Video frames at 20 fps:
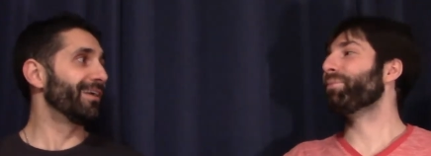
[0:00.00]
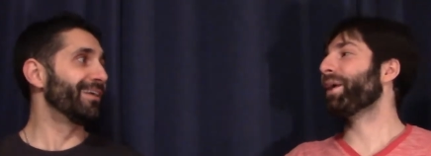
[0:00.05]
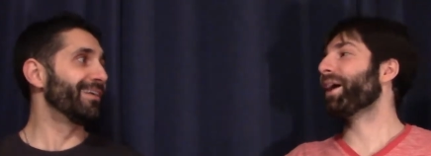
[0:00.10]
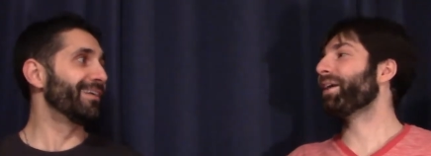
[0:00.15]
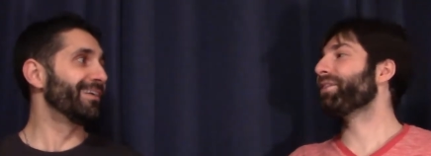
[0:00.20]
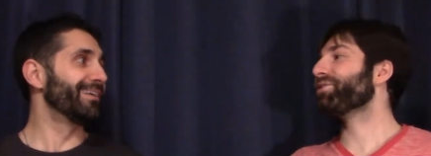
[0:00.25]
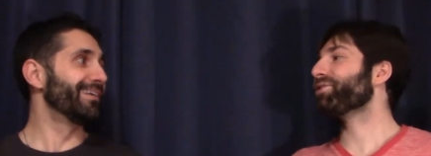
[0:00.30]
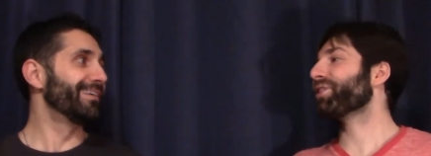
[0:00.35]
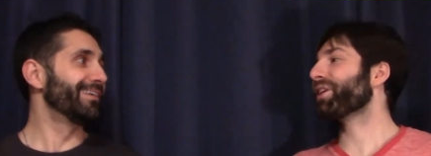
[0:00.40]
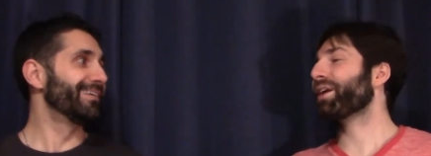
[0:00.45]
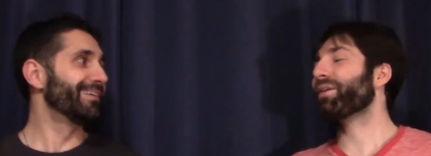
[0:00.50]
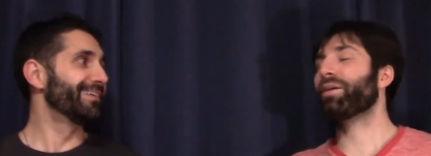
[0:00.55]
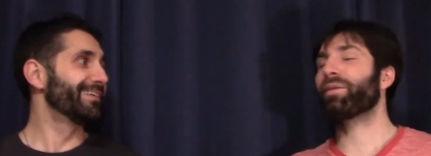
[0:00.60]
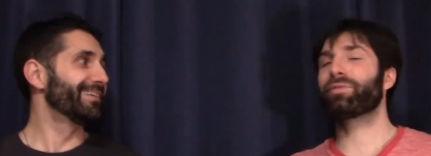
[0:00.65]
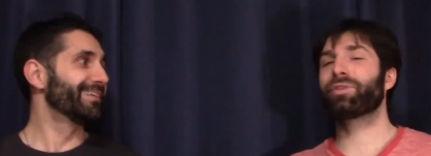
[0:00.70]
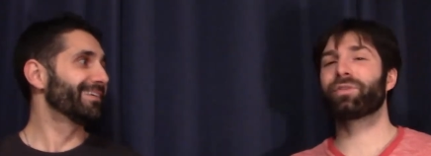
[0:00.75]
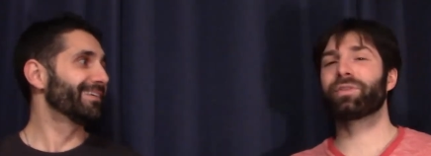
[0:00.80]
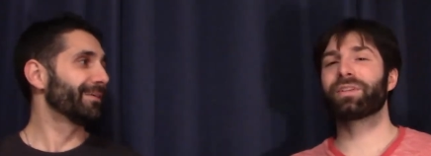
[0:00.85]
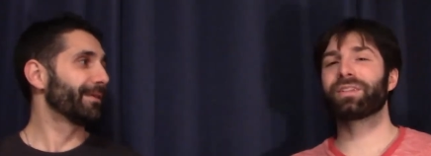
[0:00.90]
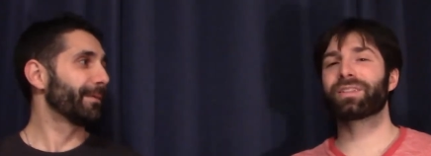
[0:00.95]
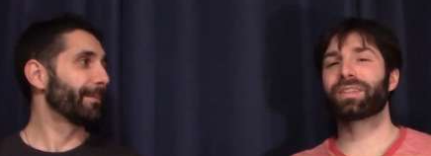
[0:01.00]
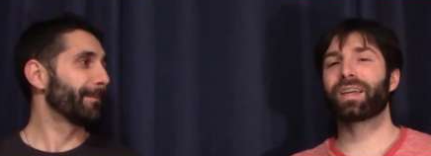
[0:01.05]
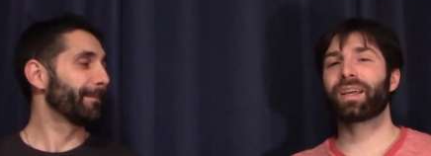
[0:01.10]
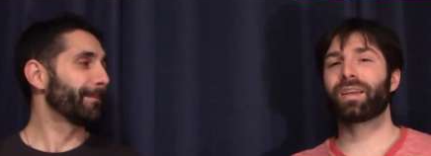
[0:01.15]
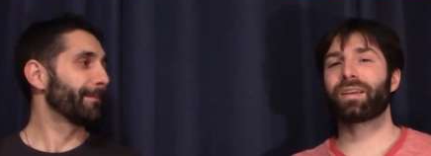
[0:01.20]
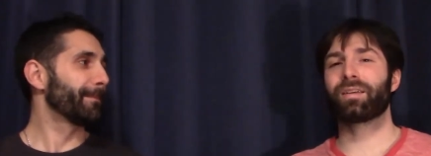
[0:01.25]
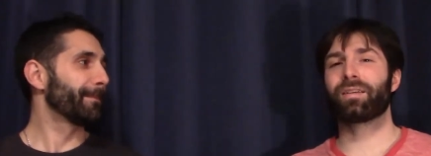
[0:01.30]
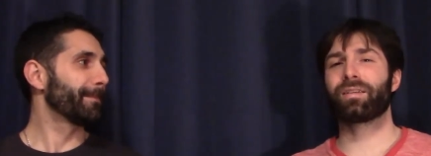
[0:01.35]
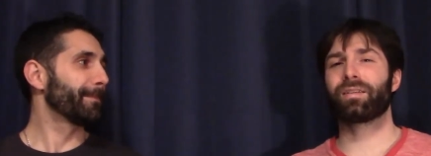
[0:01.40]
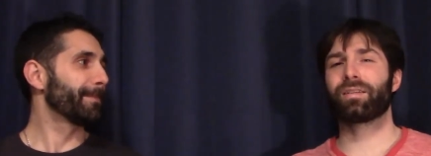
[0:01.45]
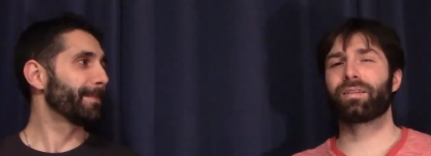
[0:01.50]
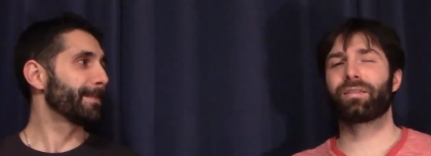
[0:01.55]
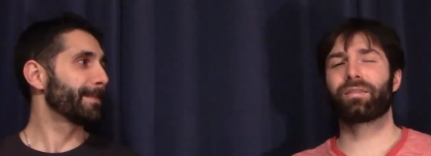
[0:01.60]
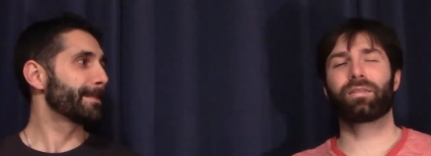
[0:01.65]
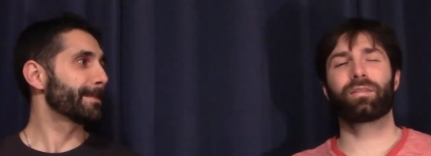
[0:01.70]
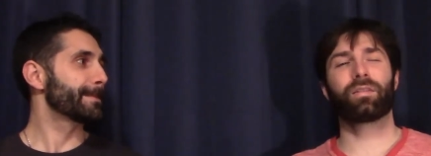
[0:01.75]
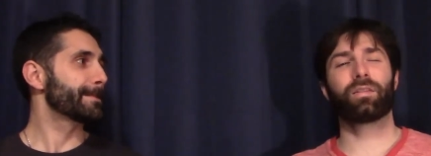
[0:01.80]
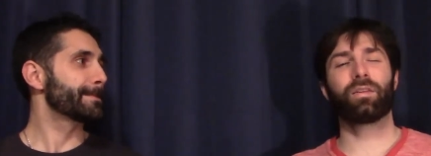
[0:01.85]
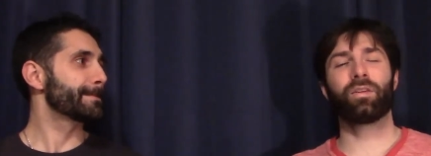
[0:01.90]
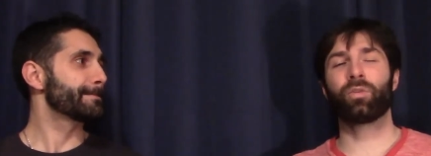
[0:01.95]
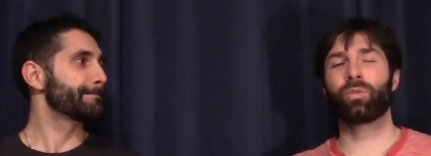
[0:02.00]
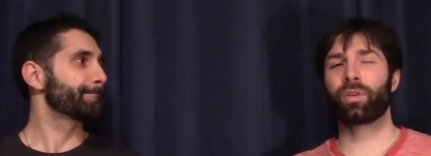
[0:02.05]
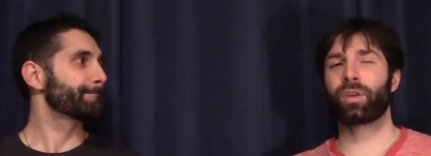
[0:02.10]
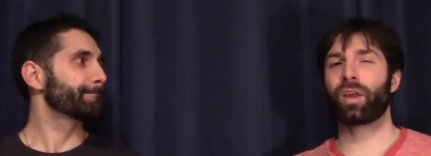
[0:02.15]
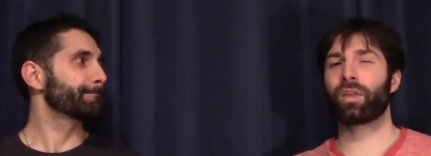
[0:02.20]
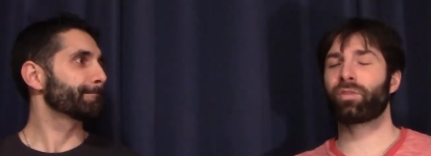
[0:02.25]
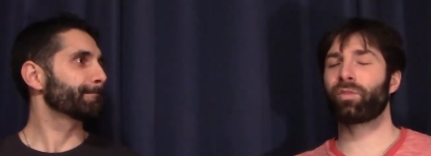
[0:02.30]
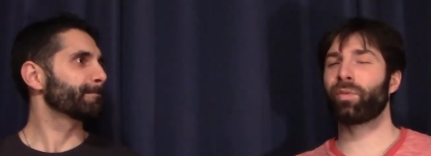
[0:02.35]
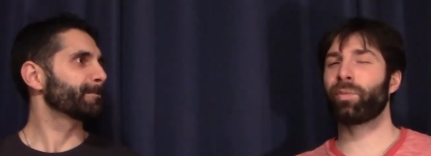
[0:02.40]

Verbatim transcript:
Speaker 1: manager came up to me and he's like, you only got three